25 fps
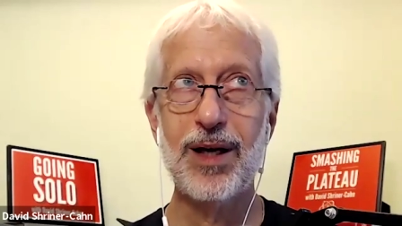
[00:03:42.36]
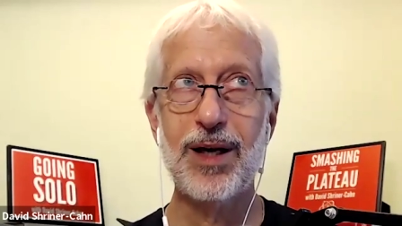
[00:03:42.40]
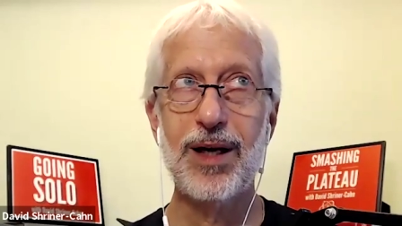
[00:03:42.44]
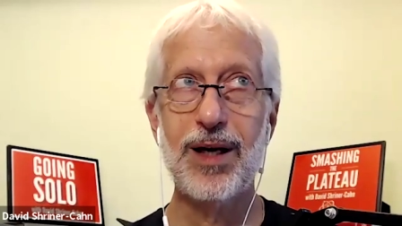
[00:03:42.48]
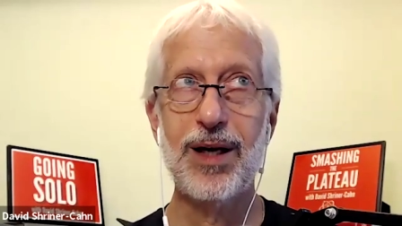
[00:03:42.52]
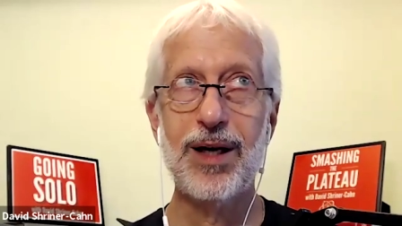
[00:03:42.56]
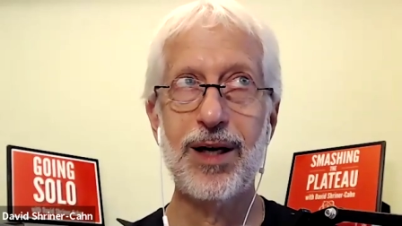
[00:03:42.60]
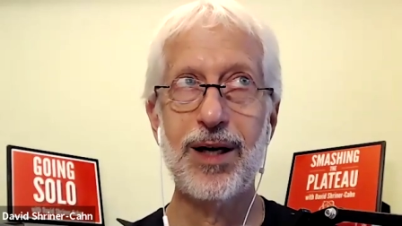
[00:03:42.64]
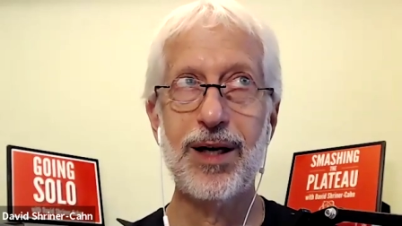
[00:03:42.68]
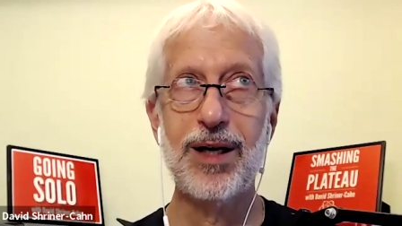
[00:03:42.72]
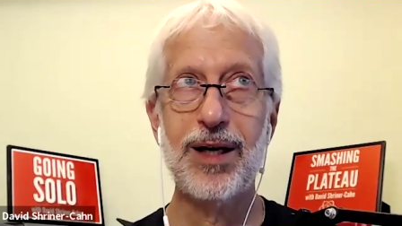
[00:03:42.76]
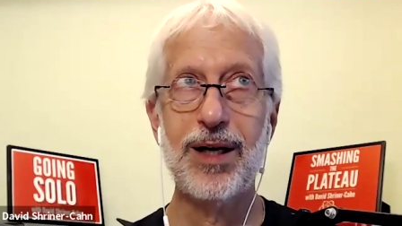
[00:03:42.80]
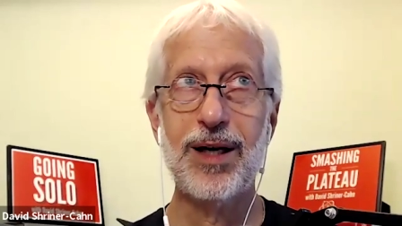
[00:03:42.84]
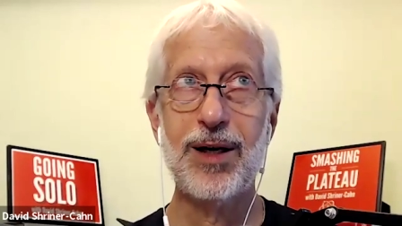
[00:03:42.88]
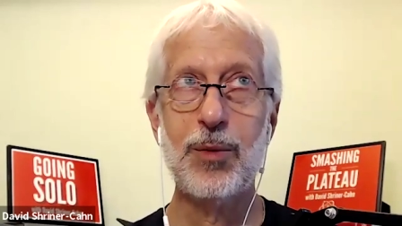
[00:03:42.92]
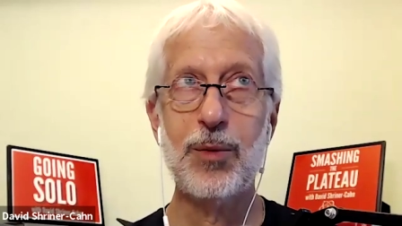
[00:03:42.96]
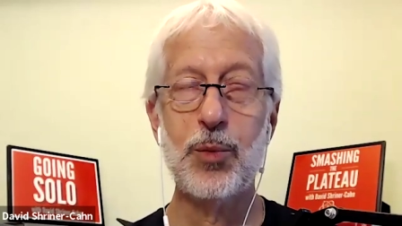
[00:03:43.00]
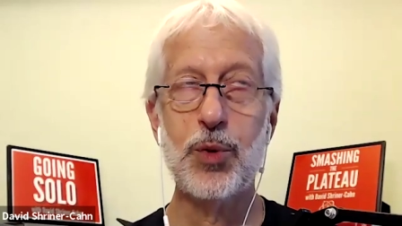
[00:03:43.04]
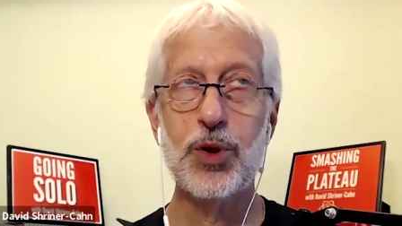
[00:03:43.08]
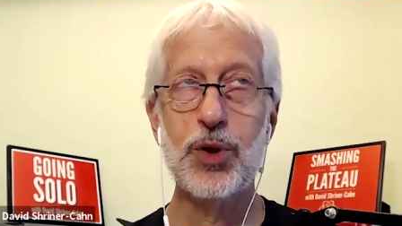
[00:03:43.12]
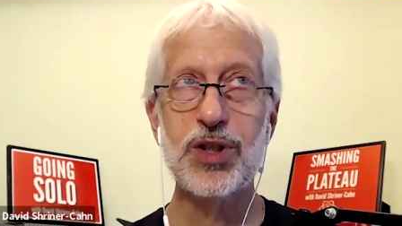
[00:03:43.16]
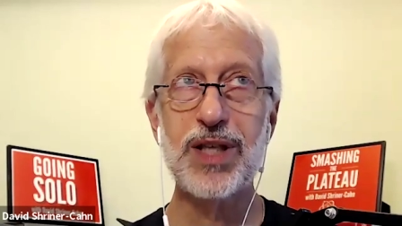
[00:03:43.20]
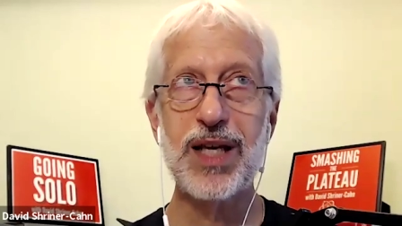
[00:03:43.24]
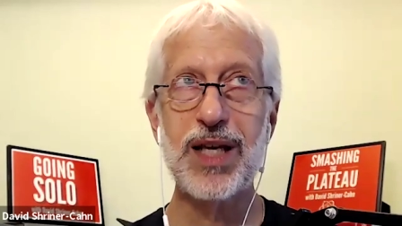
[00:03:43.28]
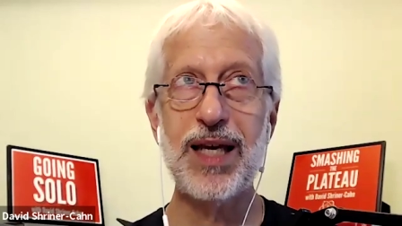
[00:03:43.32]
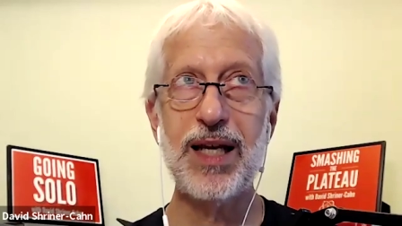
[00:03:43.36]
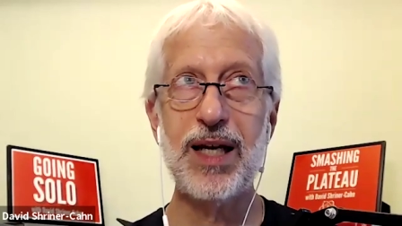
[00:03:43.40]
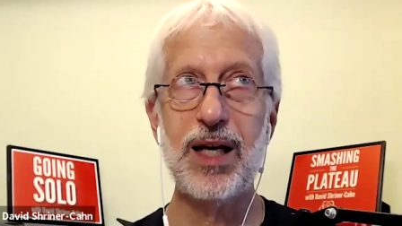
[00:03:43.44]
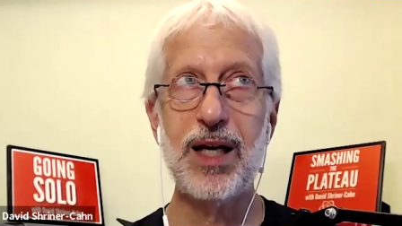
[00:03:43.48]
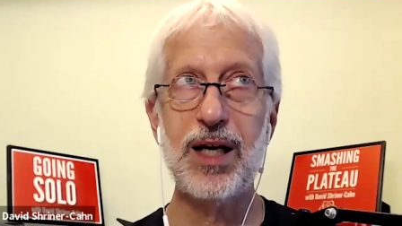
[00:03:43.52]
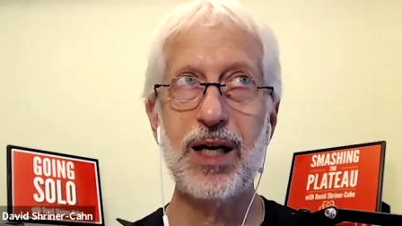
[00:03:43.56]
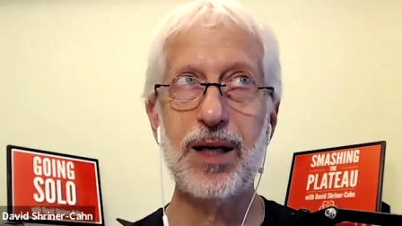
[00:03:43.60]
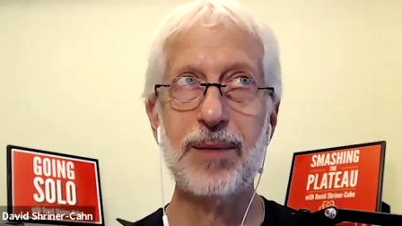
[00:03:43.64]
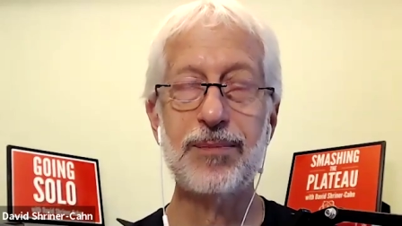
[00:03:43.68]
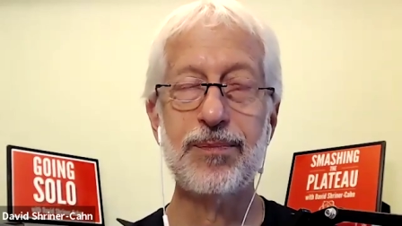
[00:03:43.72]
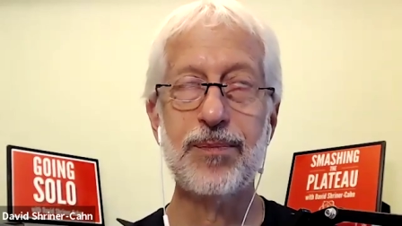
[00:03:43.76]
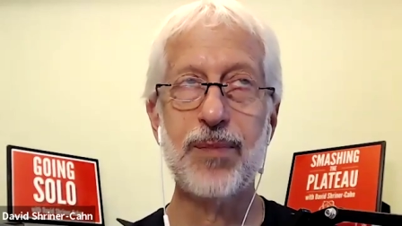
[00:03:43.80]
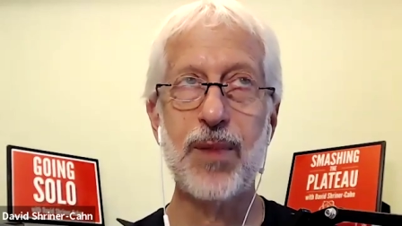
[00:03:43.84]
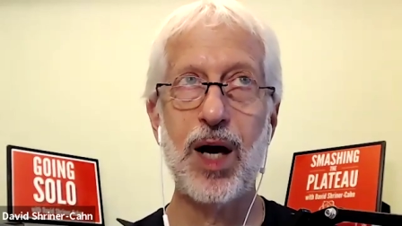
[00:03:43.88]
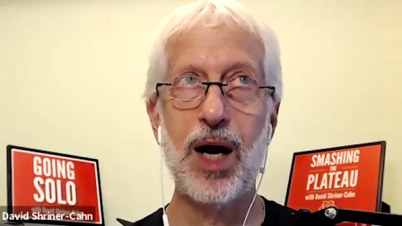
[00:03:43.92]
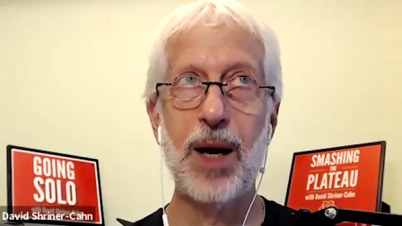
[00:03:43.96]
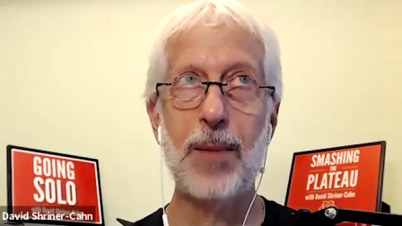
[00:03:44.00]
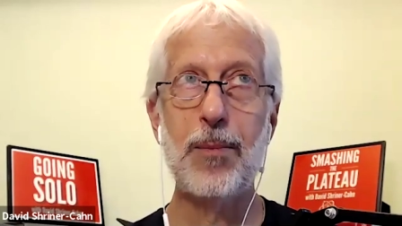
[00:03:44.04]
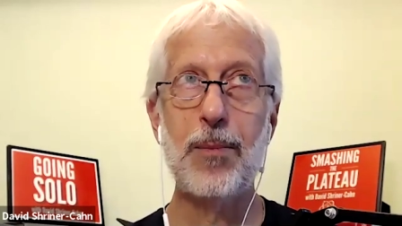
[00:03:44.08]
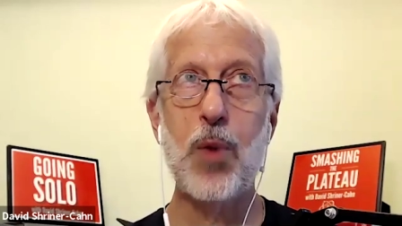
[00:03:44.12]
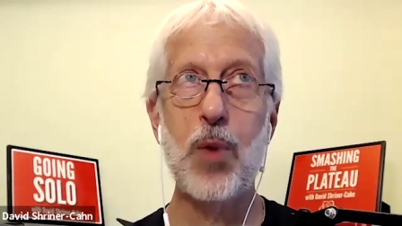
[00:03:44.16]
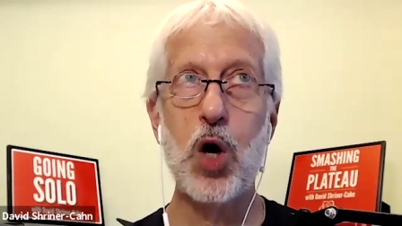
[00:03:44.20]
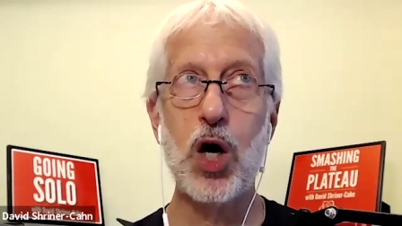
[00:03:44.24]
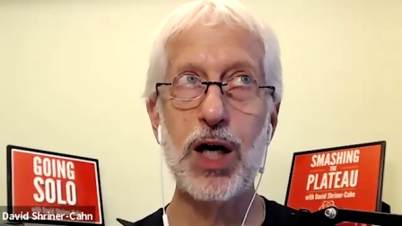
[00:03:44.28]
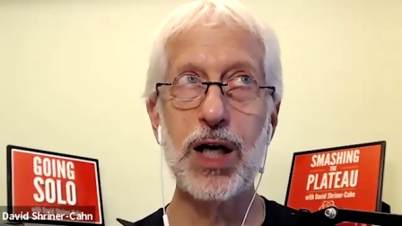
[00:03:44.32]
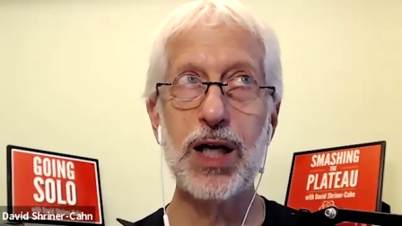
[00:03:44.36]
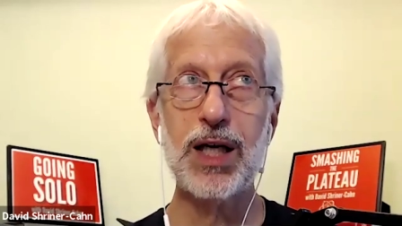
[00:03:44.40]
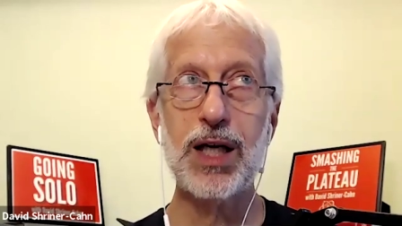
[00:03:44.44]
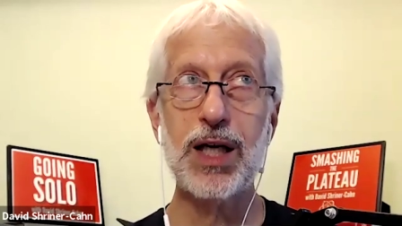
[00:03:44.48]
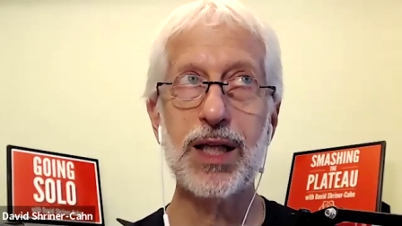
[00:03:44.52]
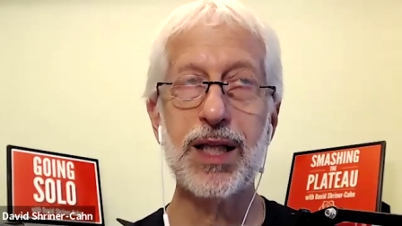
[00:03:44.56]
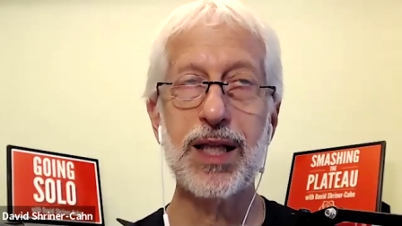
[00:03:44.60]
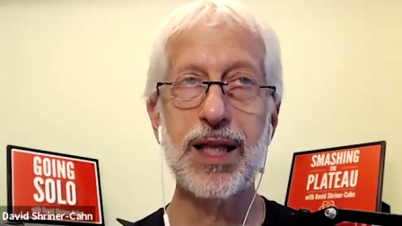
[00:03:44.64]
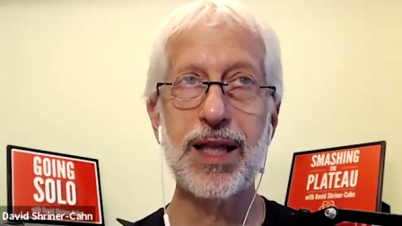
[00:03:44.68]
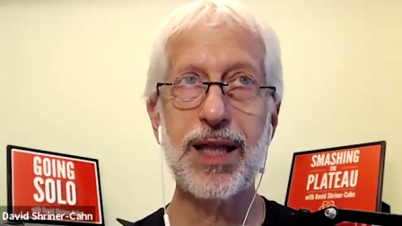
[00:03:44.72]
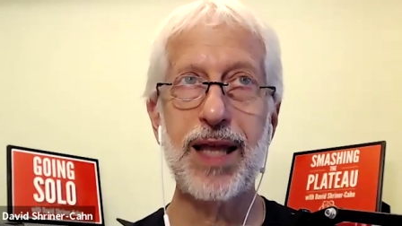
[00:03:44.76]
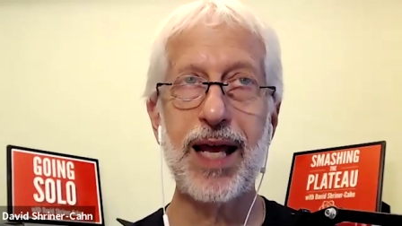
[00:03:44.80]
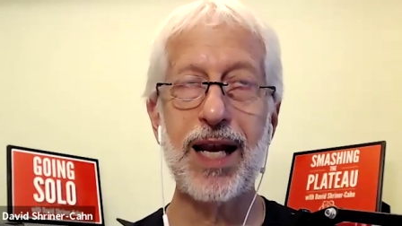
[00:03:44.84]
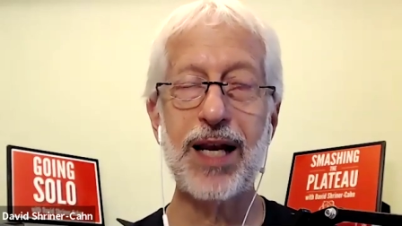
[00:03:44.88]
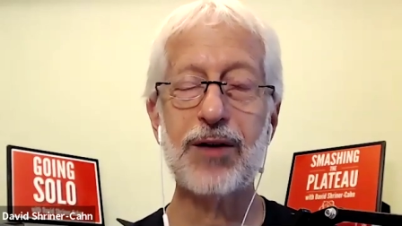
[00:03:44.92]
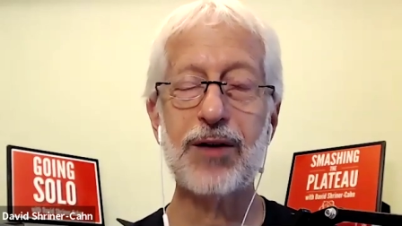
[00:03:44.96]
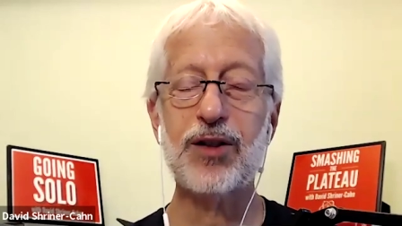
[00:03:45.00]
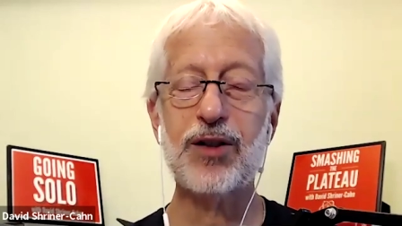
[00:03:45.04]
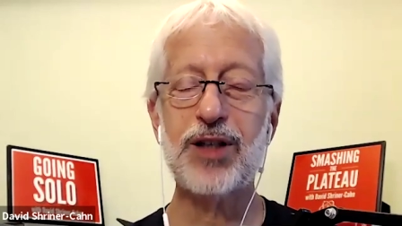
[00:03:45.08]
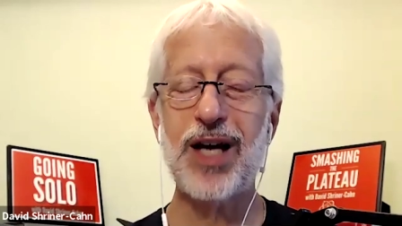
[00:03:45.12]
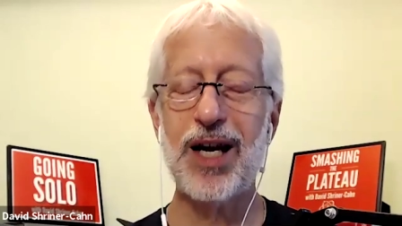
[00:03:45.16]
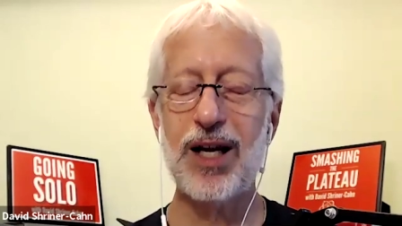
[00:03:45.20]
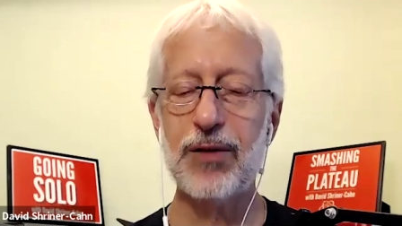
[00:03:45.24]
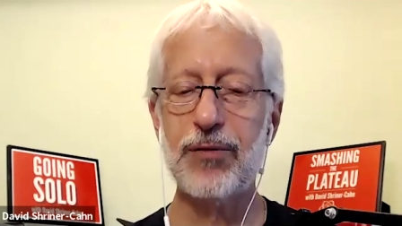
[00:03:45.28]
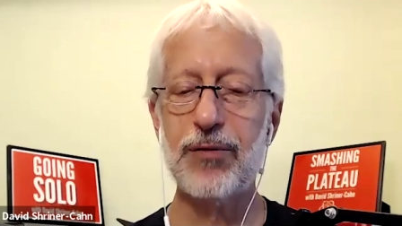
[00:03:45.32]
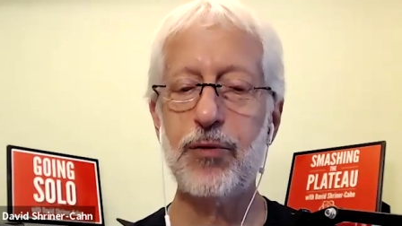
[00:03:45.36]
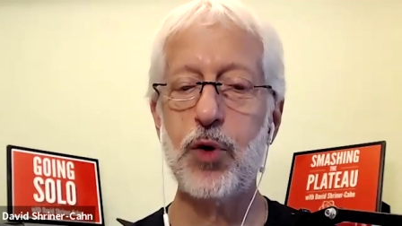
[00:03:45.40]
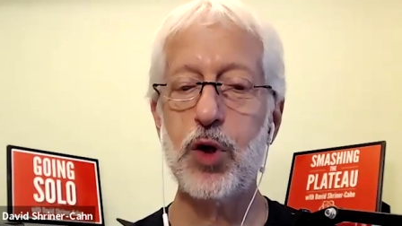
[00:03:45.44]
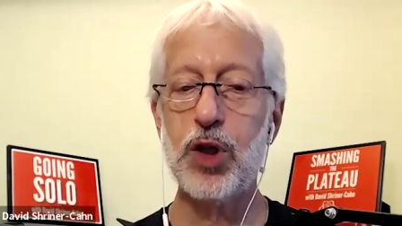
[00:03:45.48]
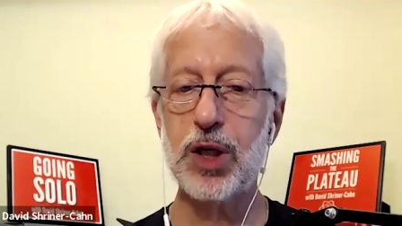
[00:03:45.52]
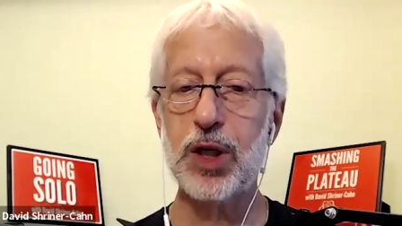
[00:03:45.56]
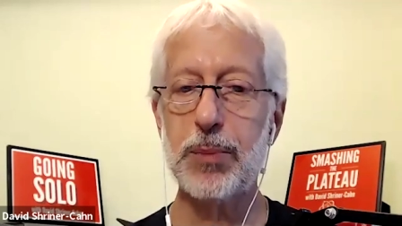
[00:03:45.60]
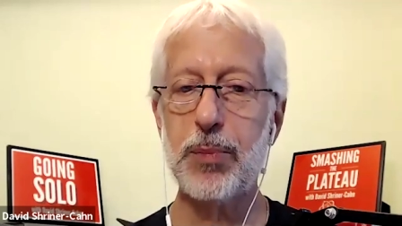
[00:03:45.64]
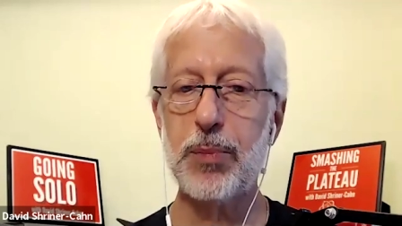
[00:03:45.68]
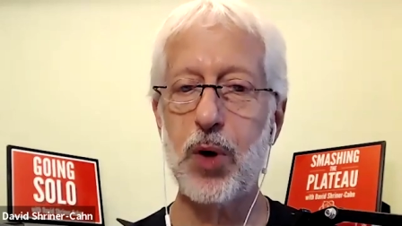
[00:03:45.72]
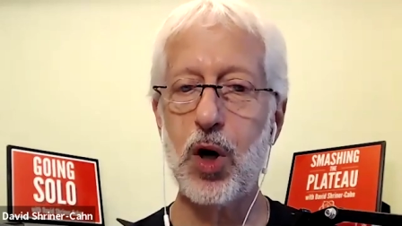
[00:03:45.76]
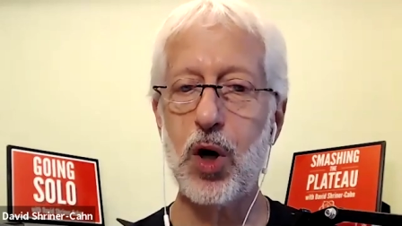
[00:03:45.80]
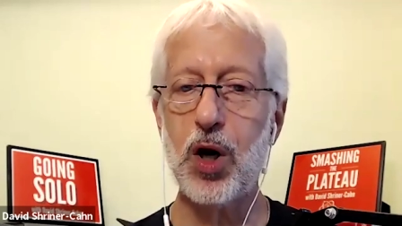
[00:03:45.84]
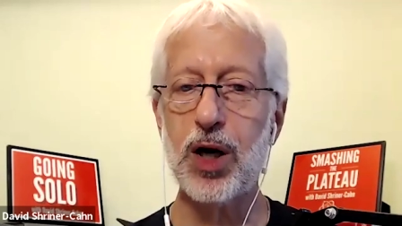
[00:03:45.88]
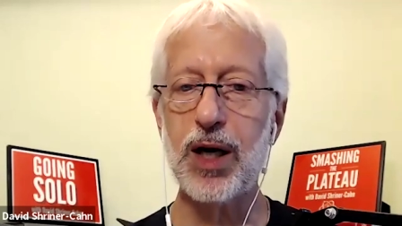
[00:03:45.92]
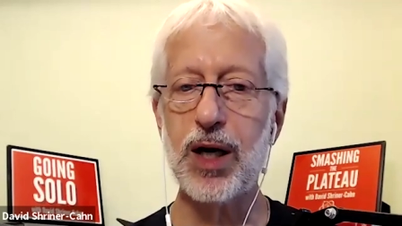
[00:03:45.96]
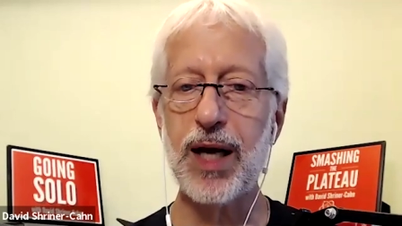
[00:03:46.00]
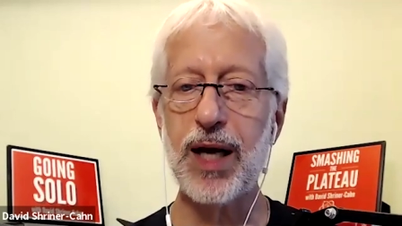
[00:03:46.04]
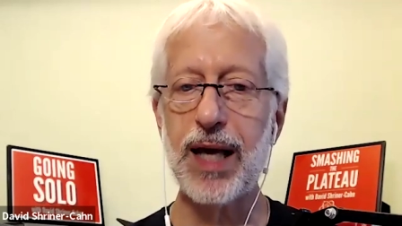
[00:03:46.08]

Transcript: uh, was in a, a market that had kind of fallen apart,